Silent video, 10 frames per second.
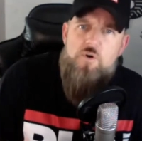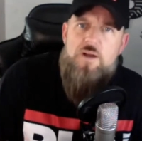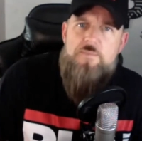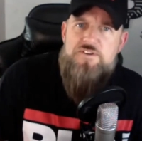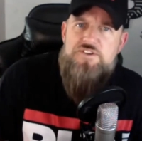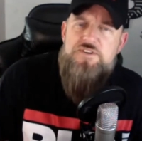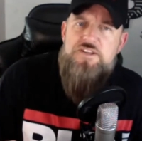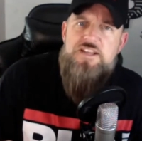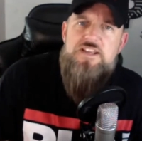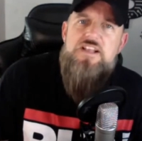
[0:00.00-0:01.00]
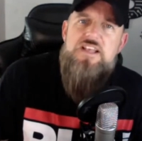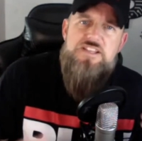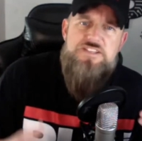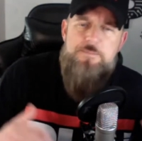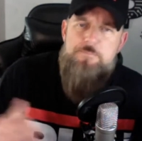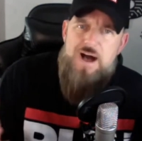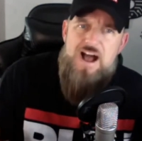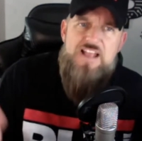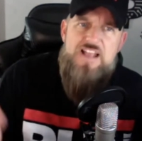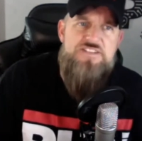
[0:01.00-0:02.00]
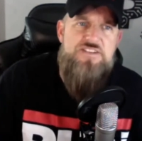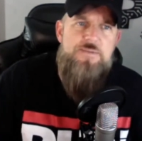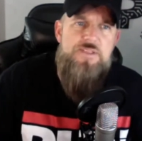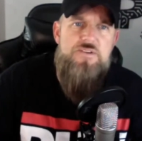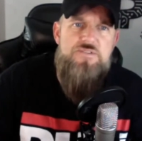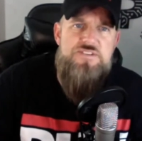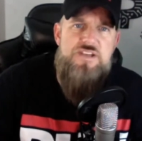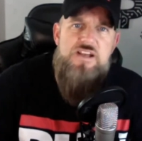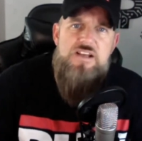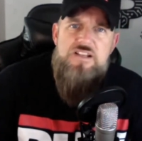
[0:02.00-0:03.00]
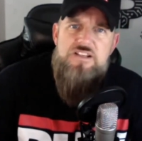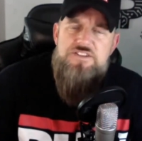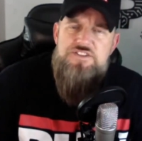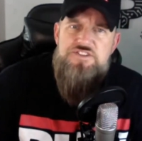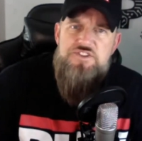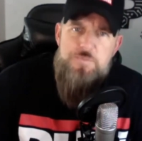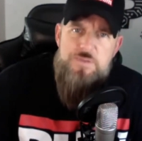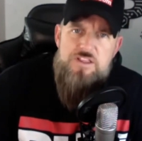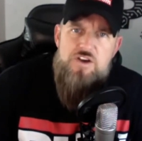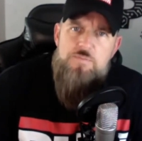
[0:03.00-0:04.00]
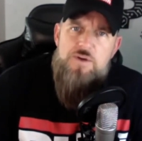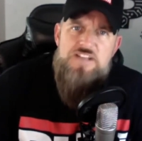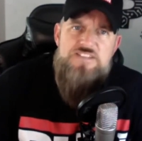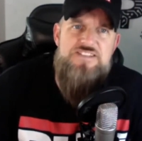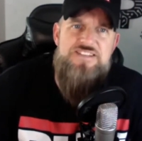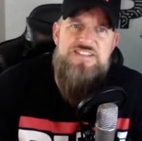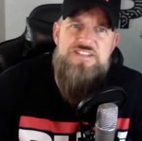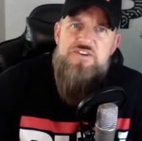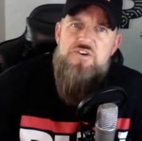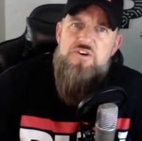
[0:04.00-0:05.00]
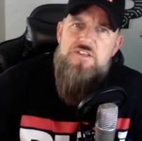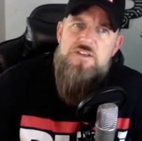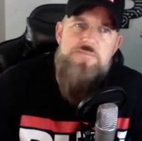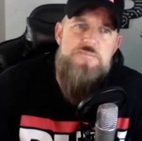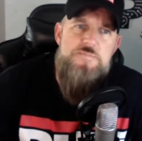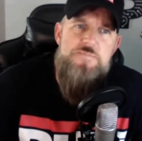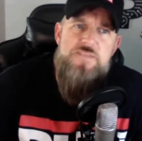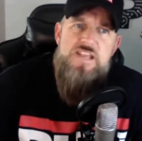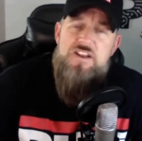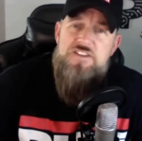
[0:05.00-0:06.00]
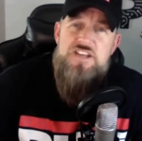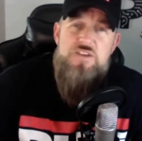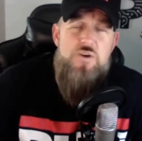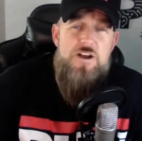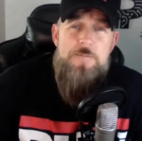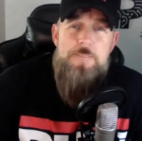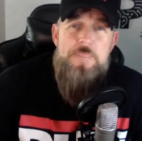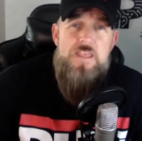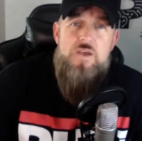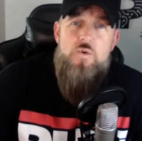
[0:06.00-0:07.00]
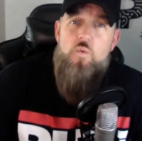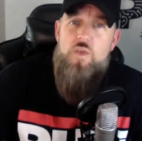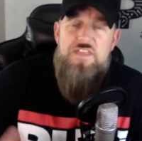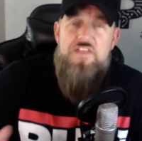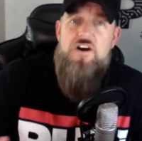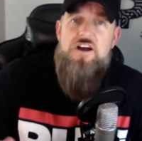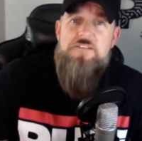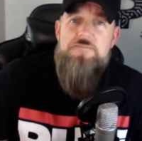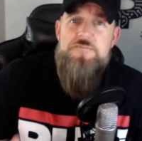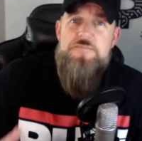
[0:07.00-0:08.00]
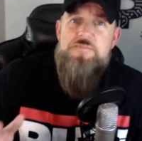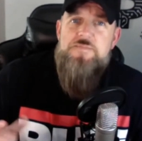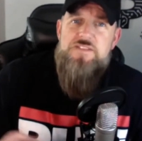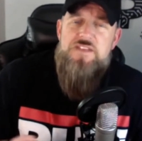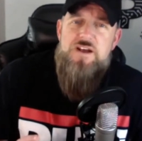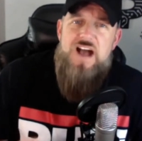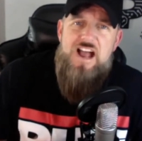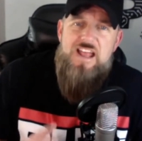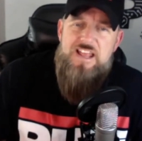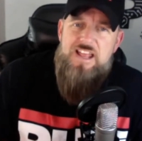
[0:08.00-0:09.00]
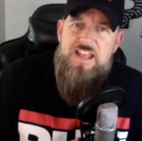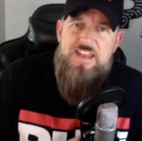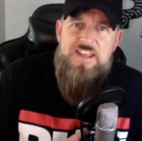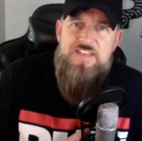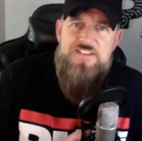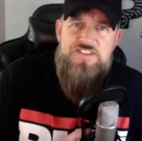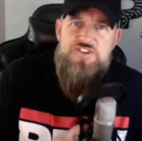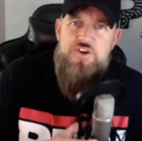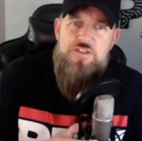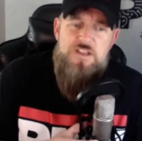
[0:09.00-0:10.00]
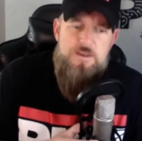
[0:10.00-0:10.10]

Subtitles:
more opportunity to buy at some of those stupid low prices, as I call them. And I'll tell you what, we thought that, and this is totally